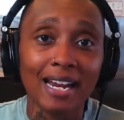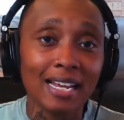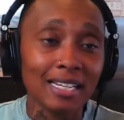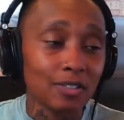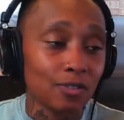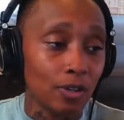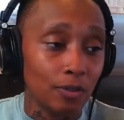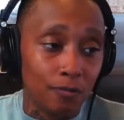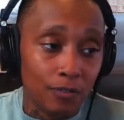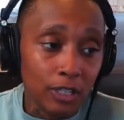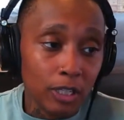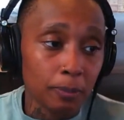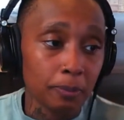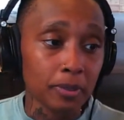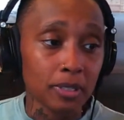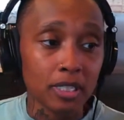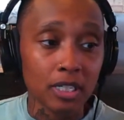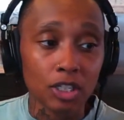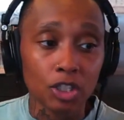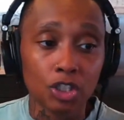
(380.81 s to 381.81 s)
That's
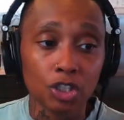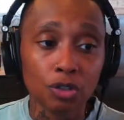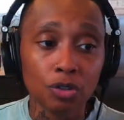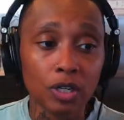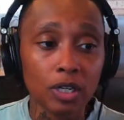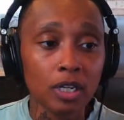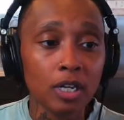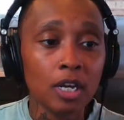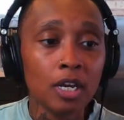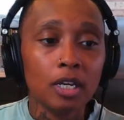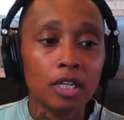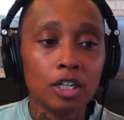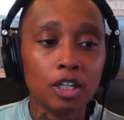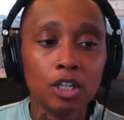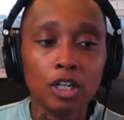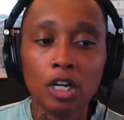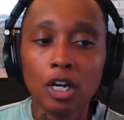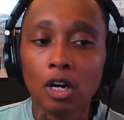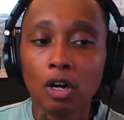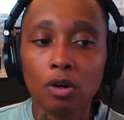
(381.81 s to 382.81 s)
50% shooting,
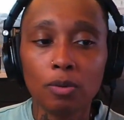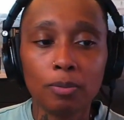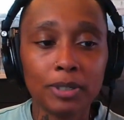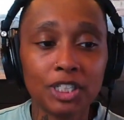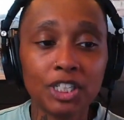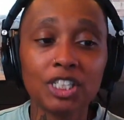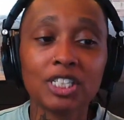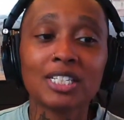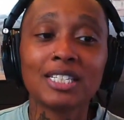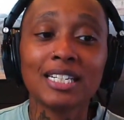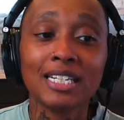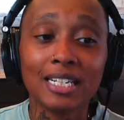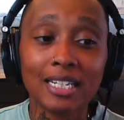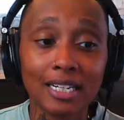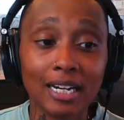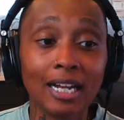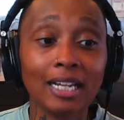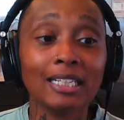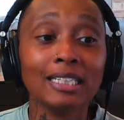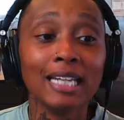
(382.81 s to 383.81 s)
but she just
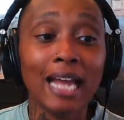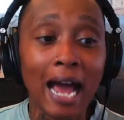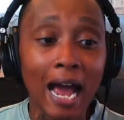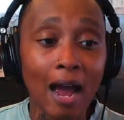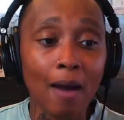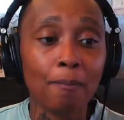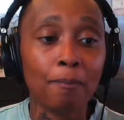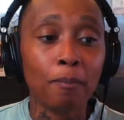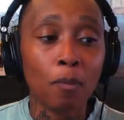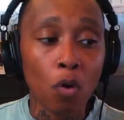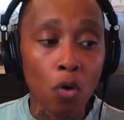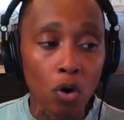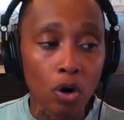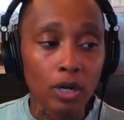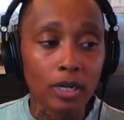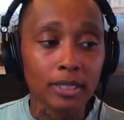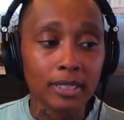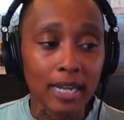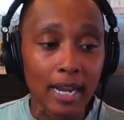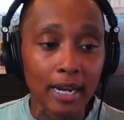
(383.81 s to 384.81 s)
needed a lot more
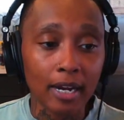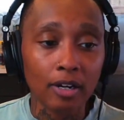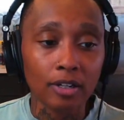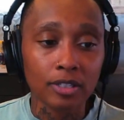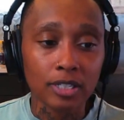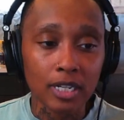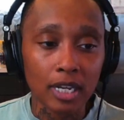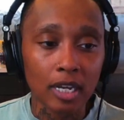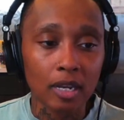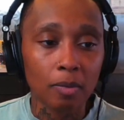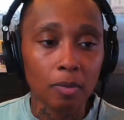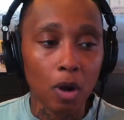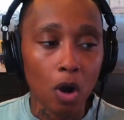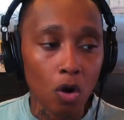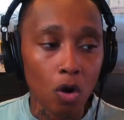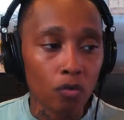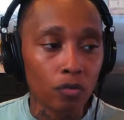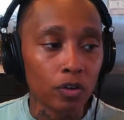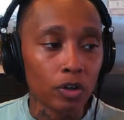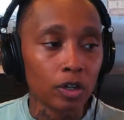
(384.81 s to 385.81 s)
to take her team
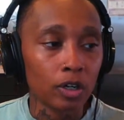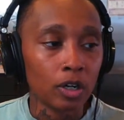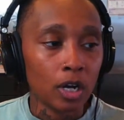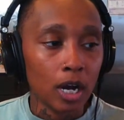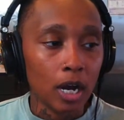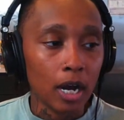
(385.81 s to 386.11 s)
over.